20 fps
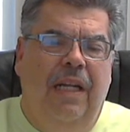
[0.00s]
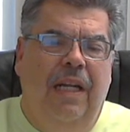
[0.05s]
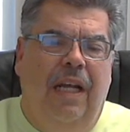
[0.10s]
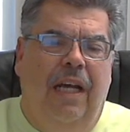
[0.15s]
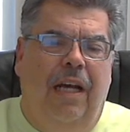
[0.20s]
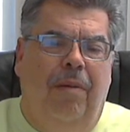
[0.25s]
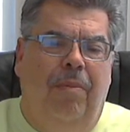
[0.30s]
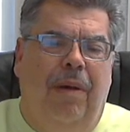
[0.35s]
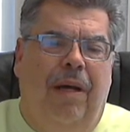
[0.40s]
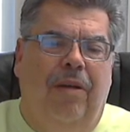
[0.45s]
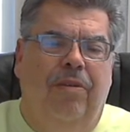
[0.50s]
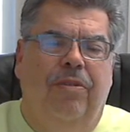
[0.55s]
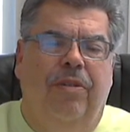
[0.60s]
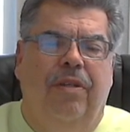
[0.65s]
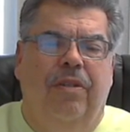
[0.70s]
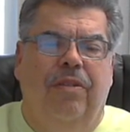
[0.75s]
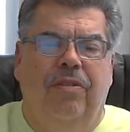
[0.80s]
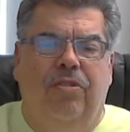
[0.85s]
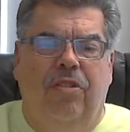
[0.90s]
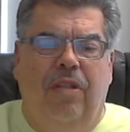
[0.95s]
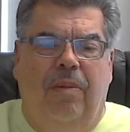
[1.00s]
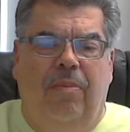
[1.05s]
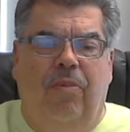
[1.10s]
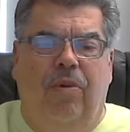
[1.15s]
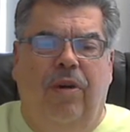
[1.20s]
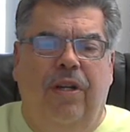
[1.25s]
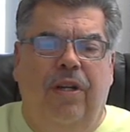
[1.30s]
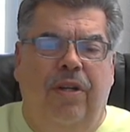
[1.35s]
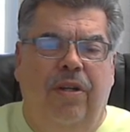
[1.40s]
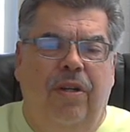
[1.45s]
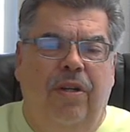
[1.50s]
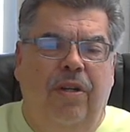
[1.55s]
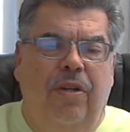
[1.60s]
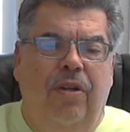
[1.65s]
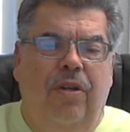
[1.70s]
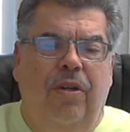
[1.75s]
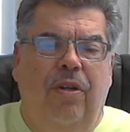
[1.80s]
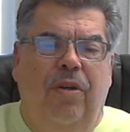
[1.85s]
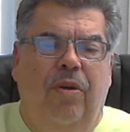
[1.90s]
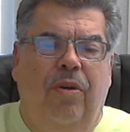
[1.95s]
about someone
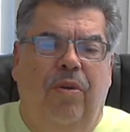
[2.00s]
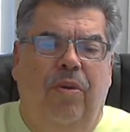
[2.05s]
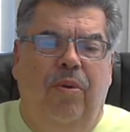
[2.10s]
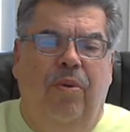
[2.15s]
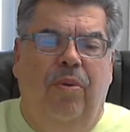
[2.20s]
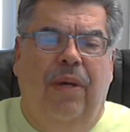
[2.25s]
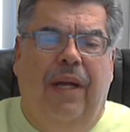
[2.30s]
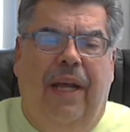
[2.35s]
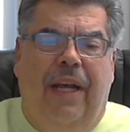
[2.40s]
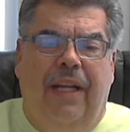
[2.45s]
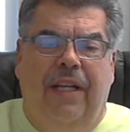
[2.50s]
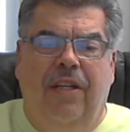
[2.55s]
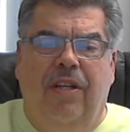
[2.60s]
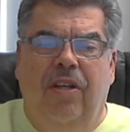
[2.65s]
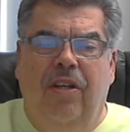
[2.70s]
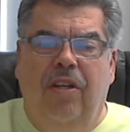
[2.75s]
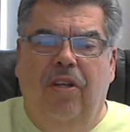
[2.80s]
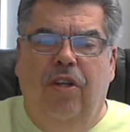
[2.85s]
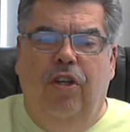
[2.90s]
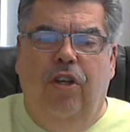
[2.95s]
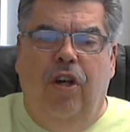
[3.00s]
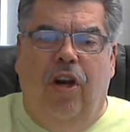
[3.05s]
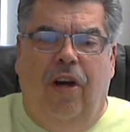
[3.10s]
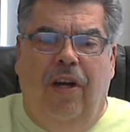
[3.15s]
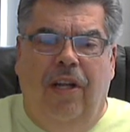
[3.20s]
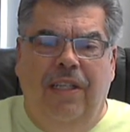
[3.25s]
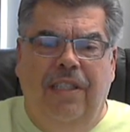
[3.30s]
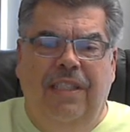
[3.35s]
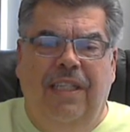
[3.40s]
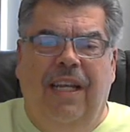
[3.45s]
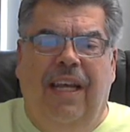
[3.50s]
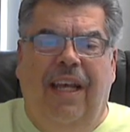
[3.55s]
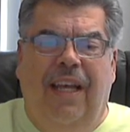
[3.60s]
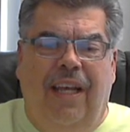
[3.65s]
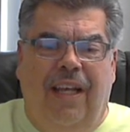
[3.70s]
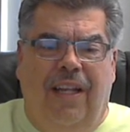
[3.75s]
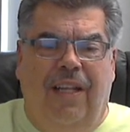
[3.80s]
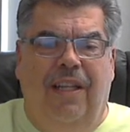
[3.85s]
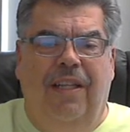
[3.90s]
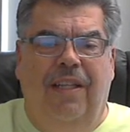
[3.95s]
who had gone to
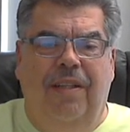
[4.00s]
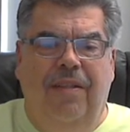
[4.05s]
hell.